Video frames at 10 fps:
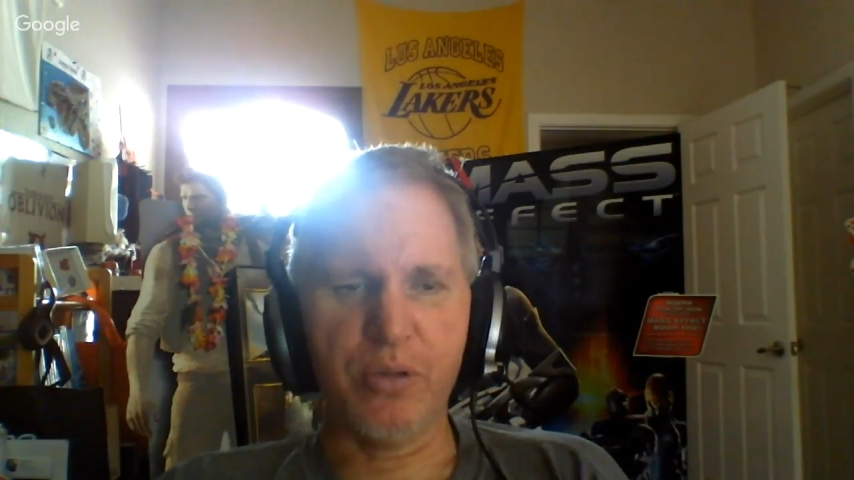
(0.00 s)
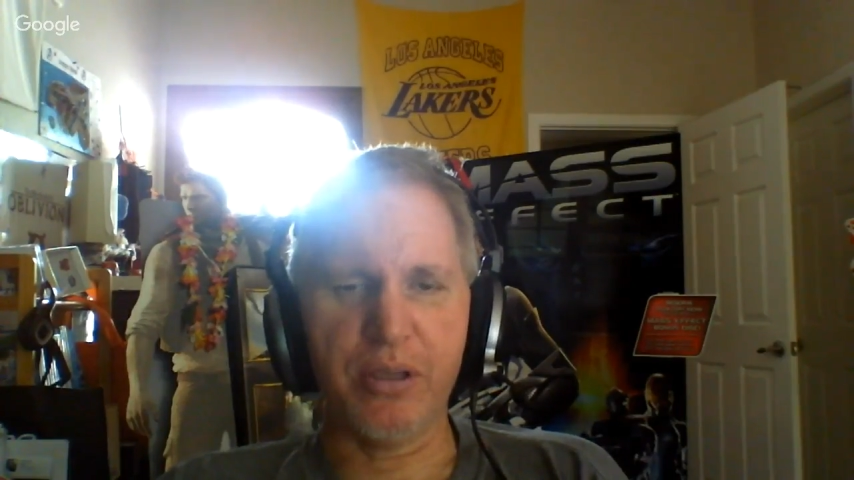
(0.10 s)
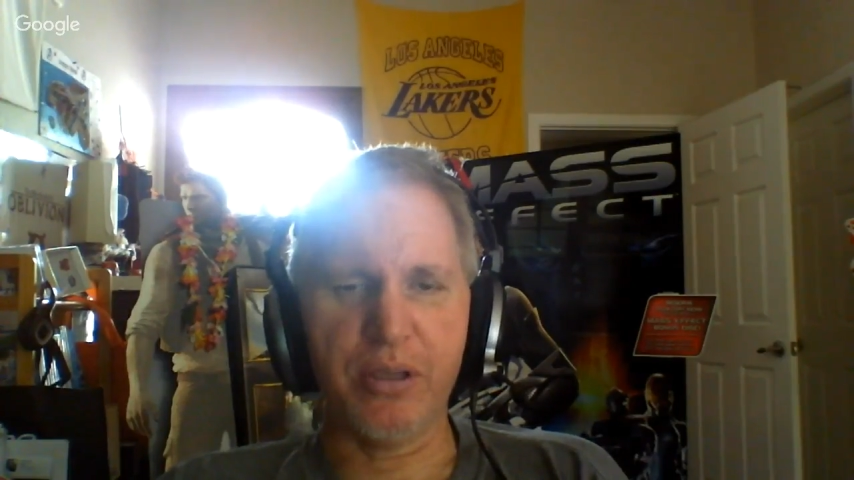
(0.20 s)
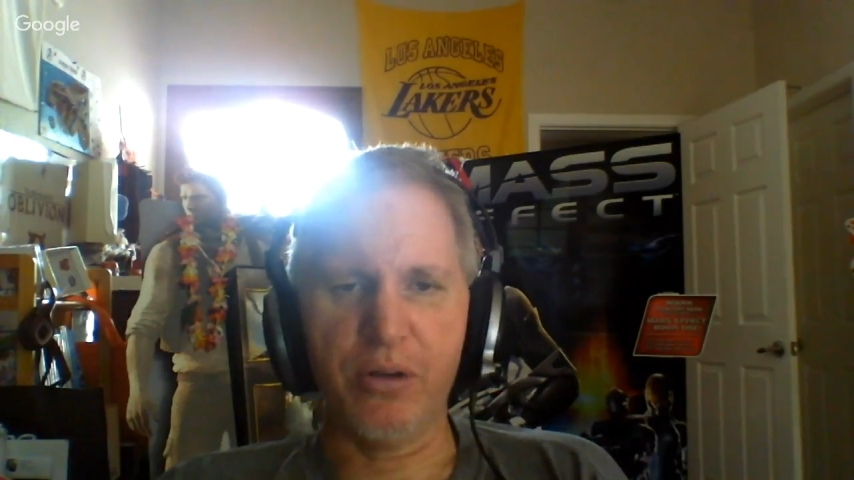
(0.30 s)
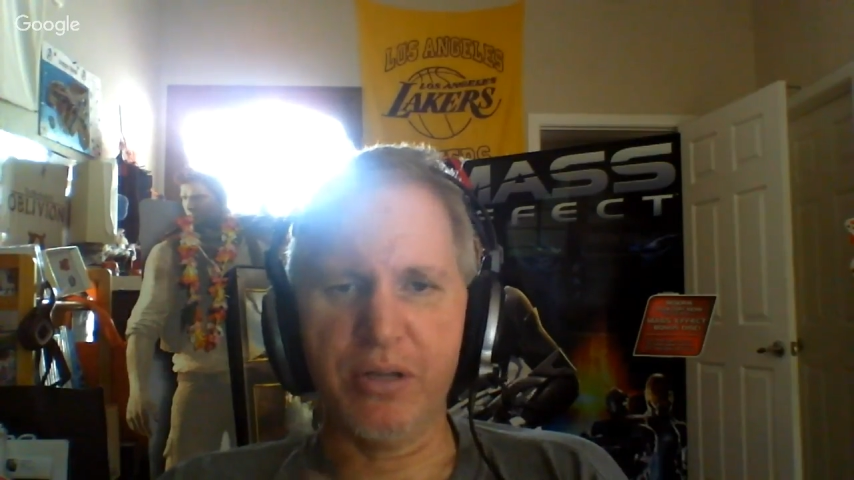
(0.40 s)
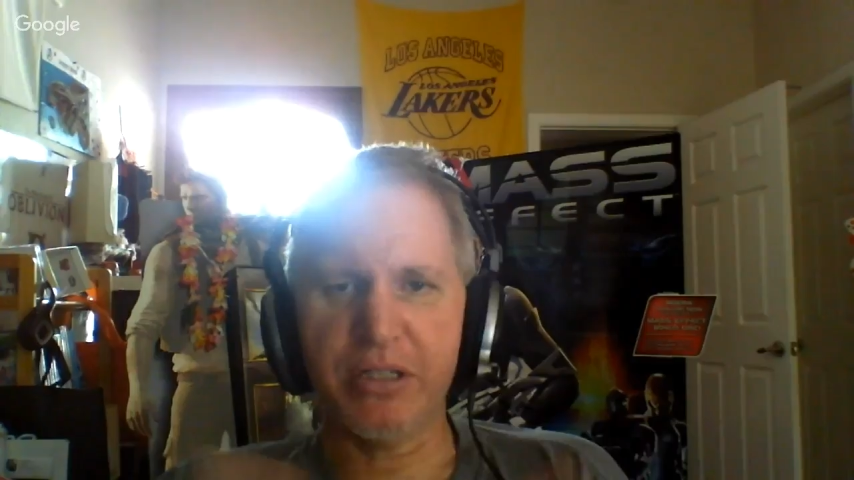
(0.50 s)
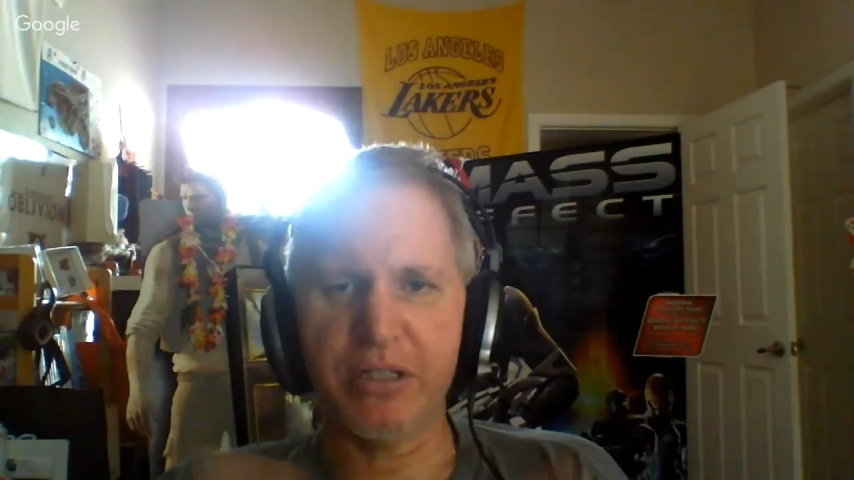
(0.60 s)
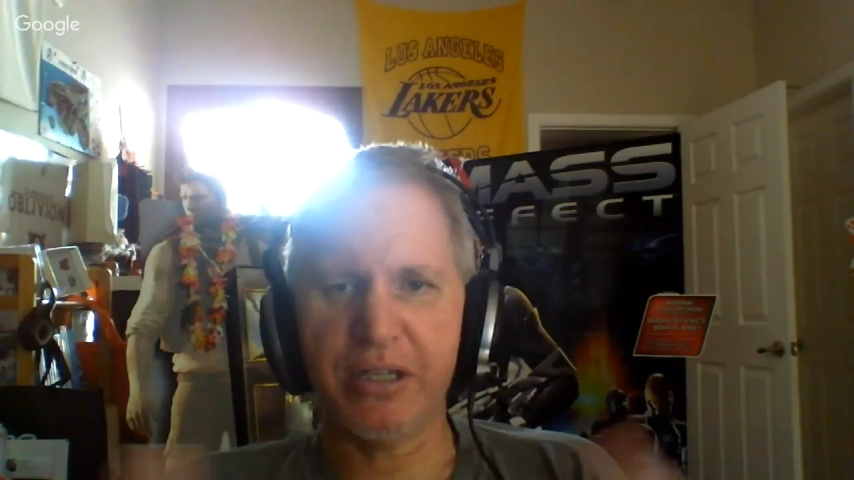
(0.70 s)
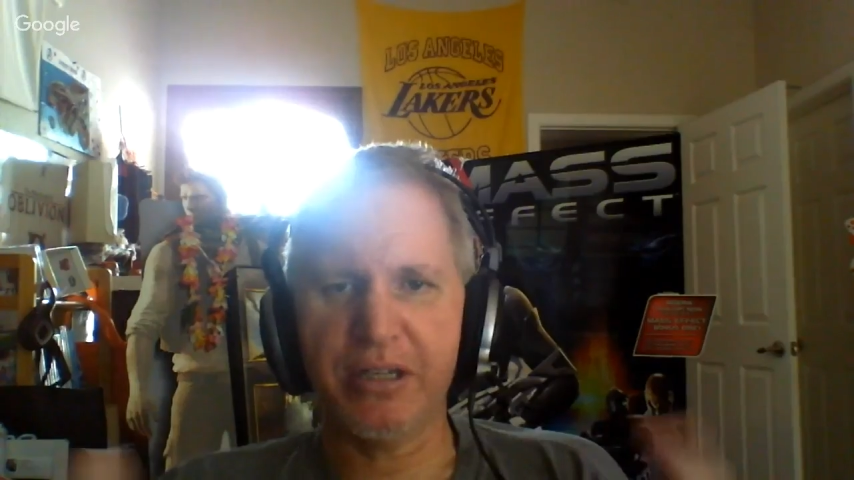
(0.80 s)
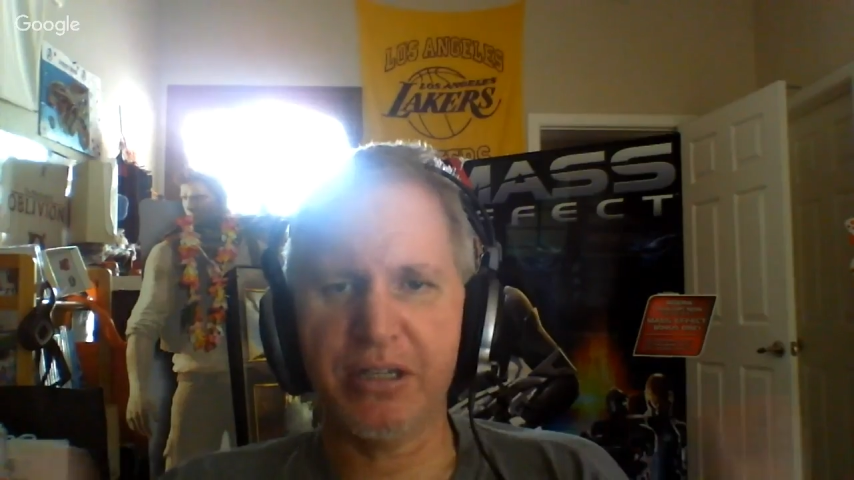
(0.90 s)

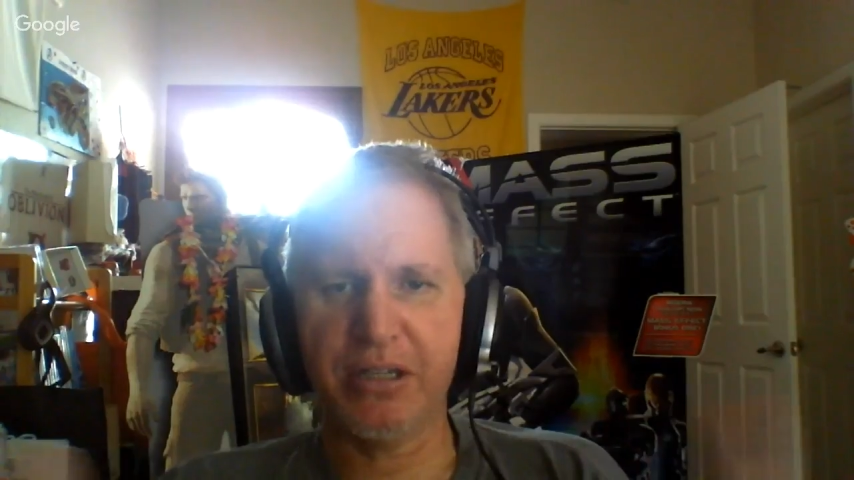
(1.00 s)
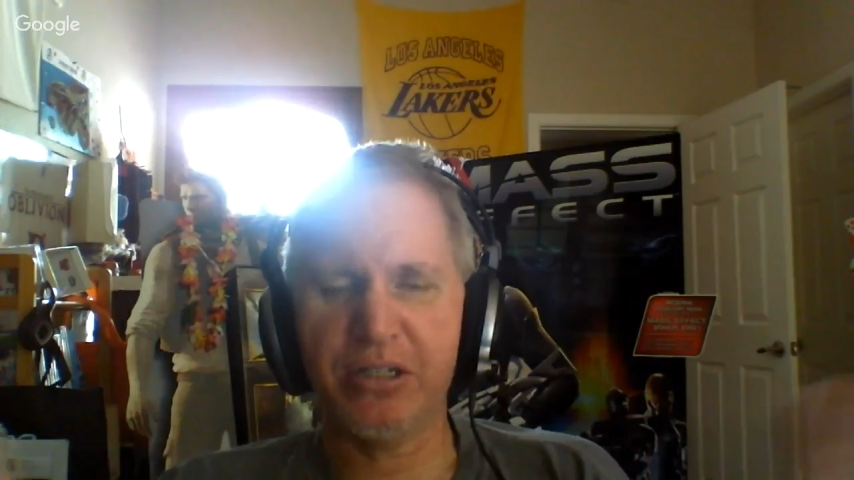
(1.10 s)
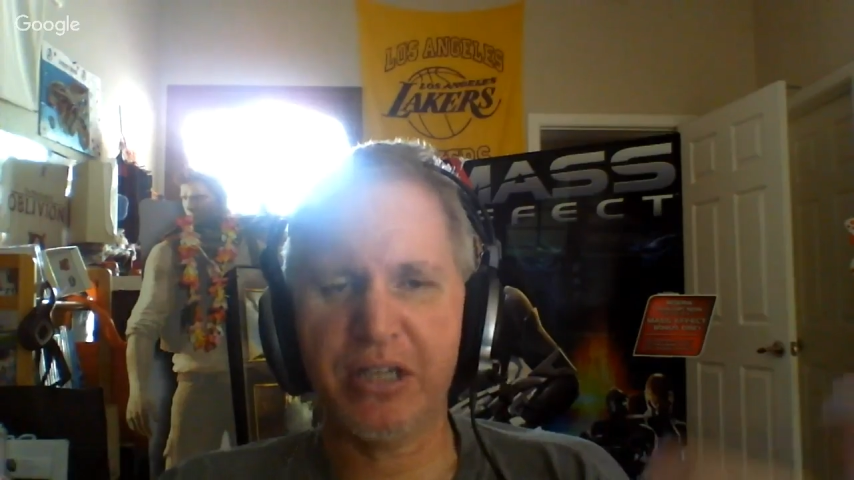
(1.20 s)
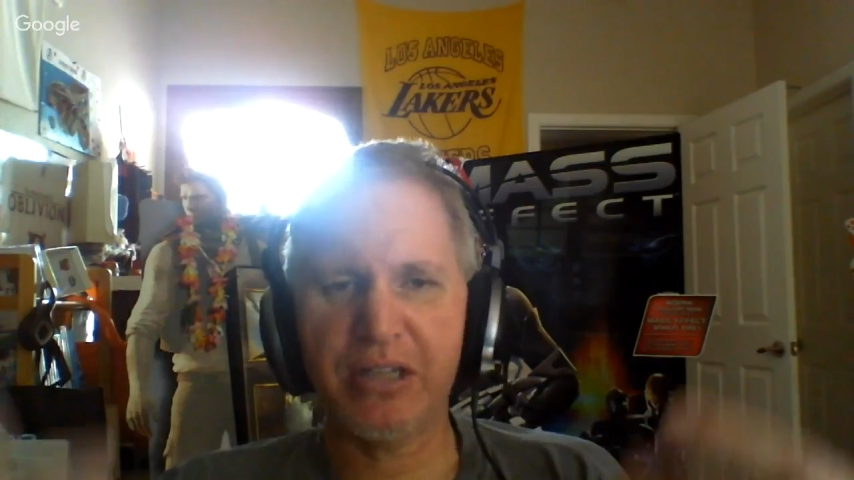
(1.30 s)
because it